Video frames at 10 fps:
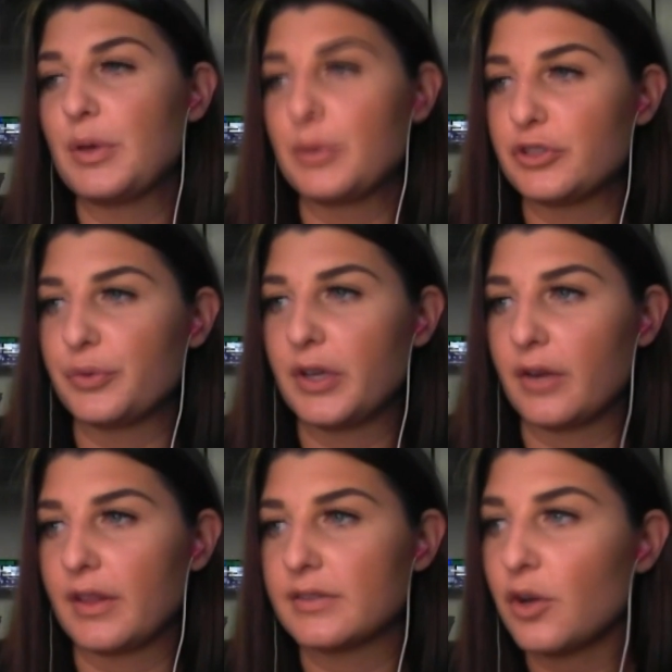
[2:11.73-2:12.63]
people do
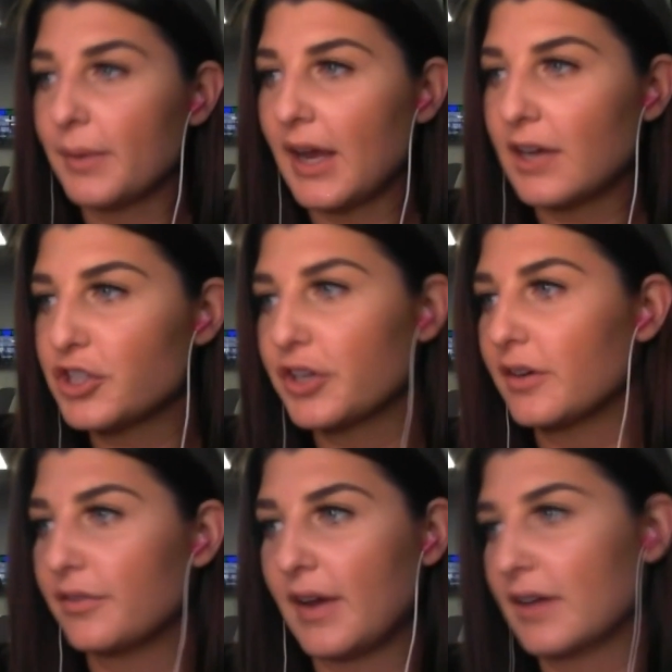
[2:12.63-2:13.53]
hear this oh my gosh it
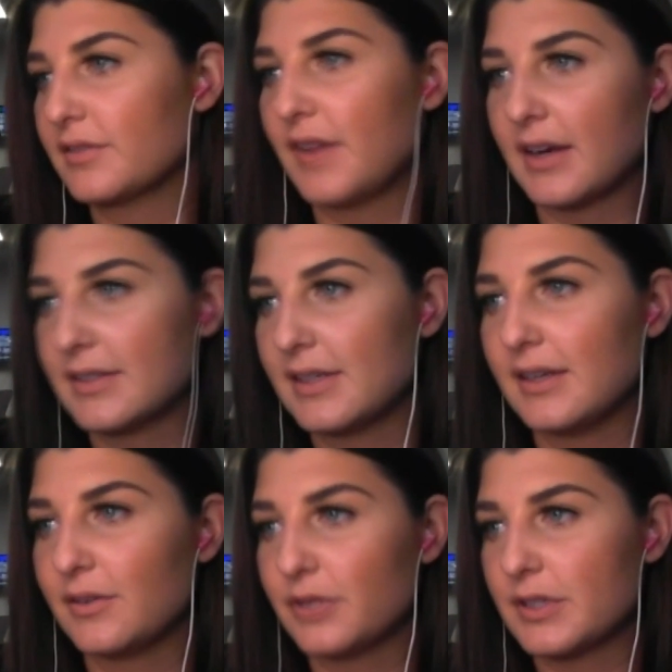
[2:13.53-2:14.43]
could affect
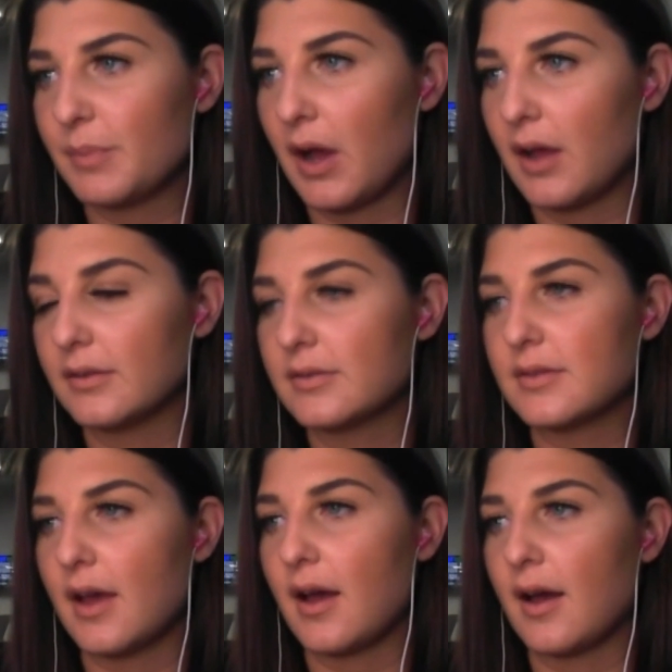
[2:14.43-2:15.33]
vaccine
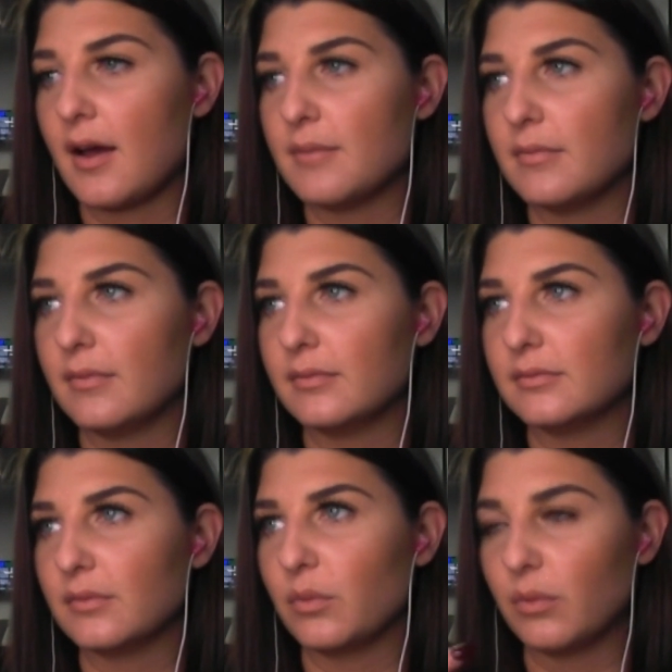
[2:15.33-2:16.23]
response um,
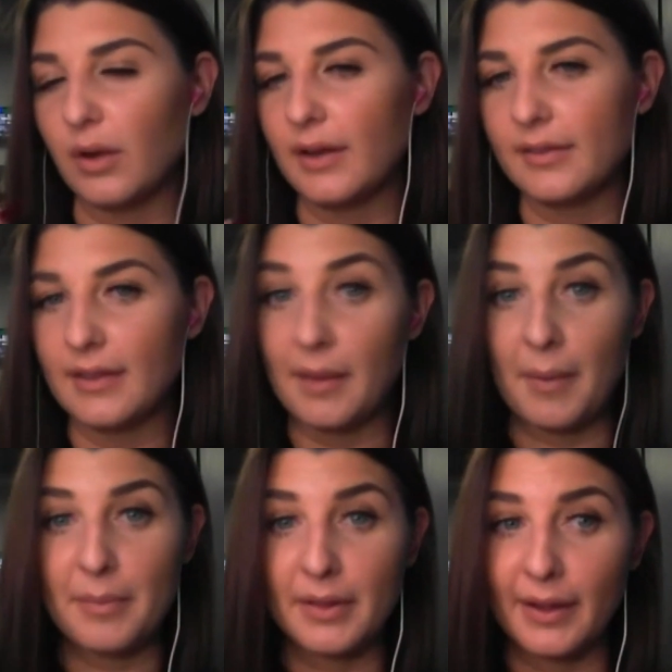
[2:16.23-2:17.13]
they
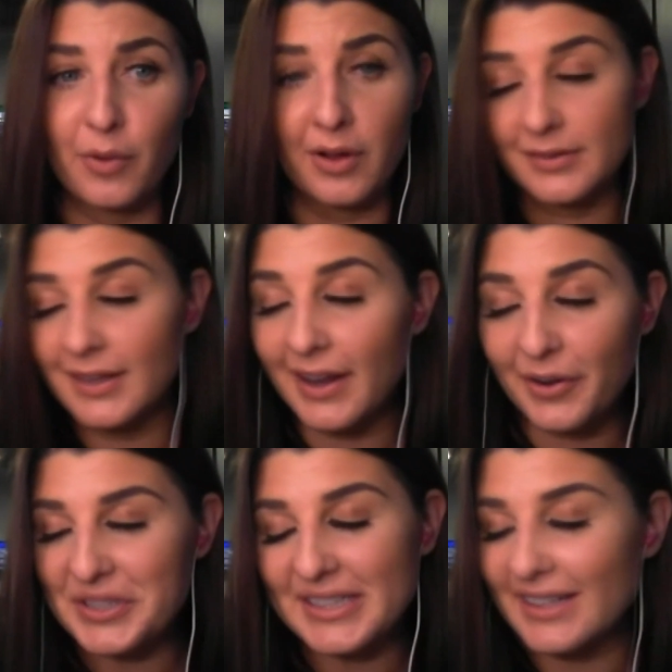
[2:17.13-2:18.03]
might be like well see i
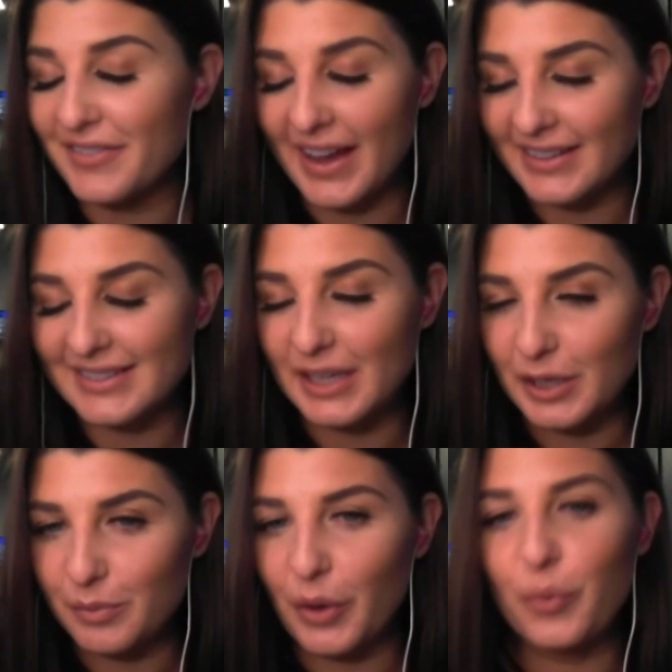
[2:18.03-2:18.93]
don't need to get the
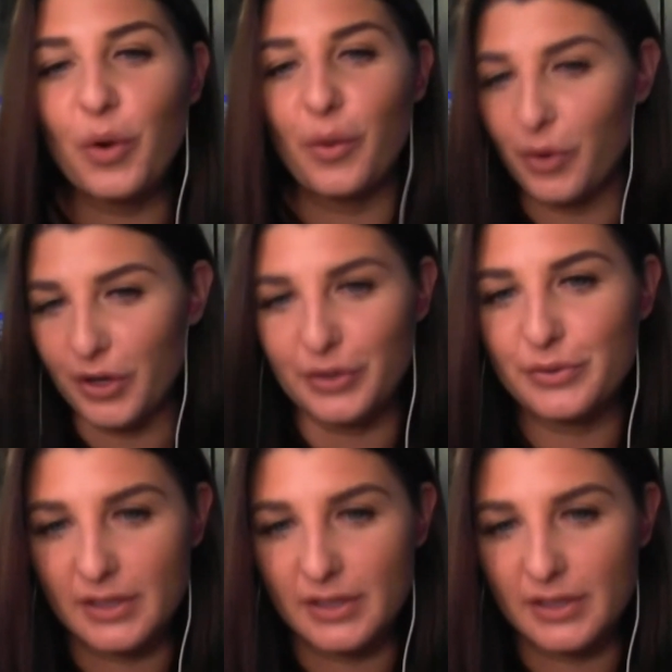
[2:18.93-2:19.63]
vaccine but what what do you